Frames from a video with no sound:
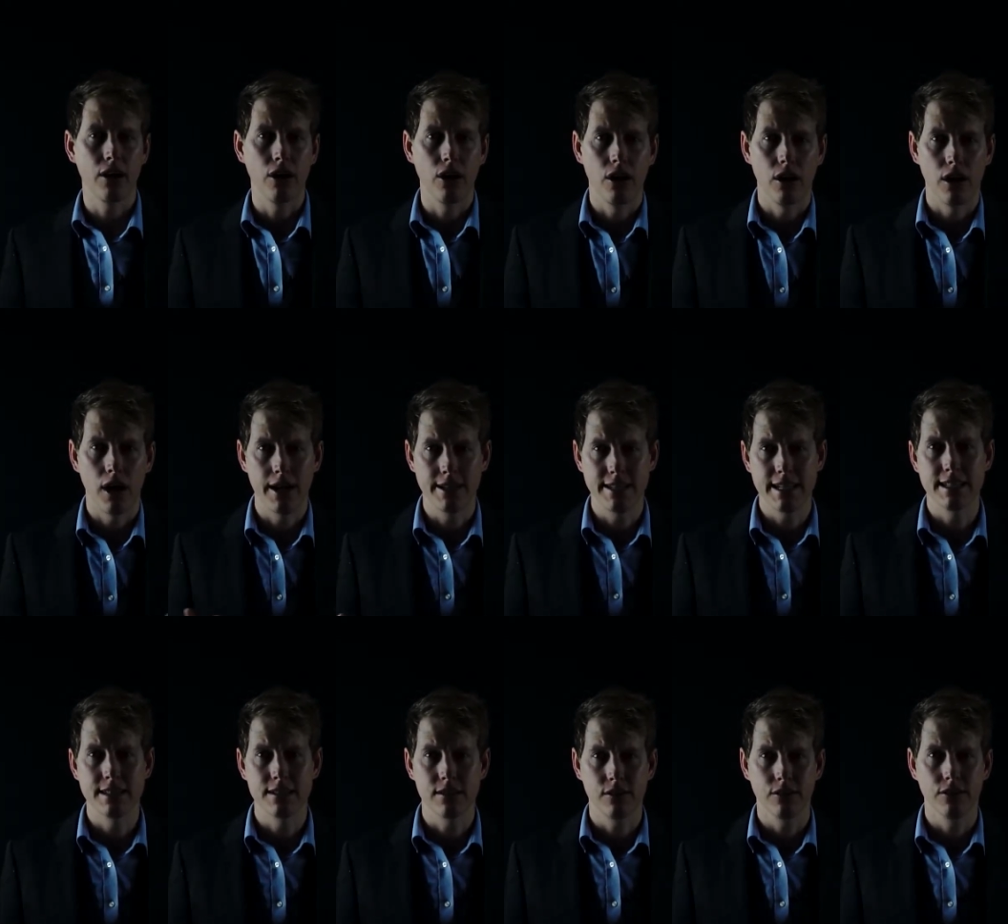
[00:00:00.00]
are
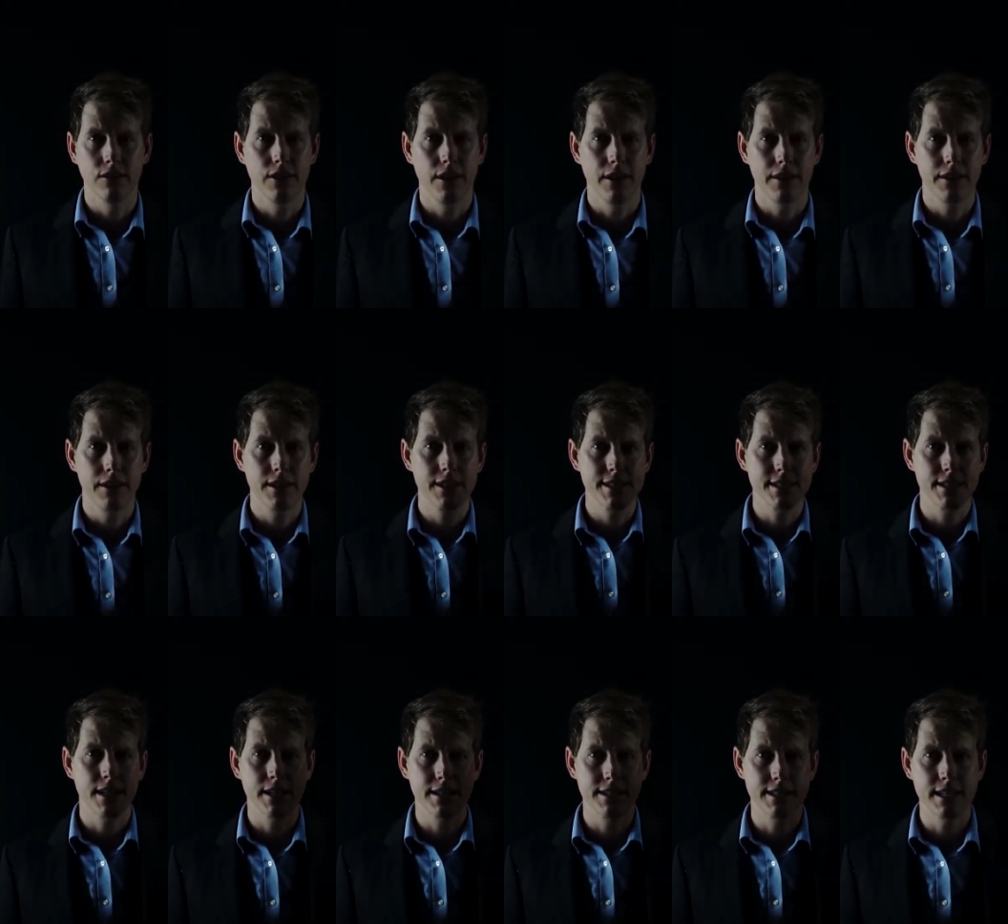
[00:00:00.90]
identical, and it's
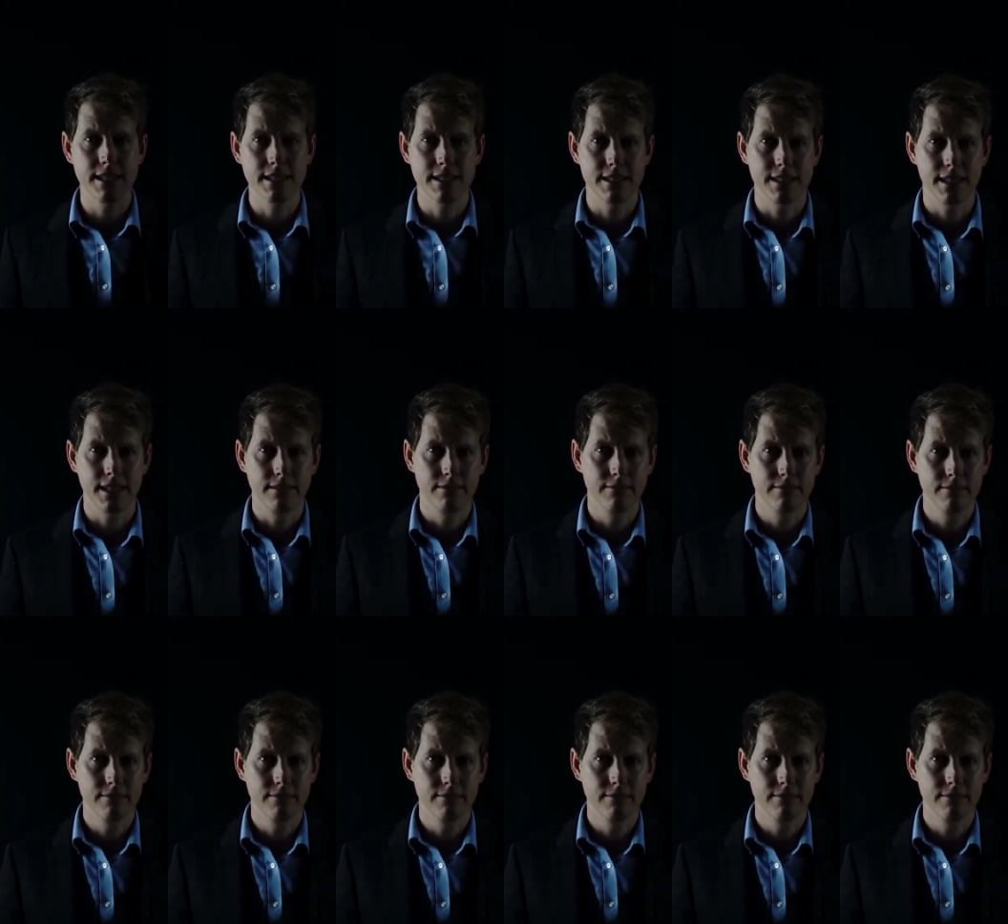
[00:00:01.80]
an identity.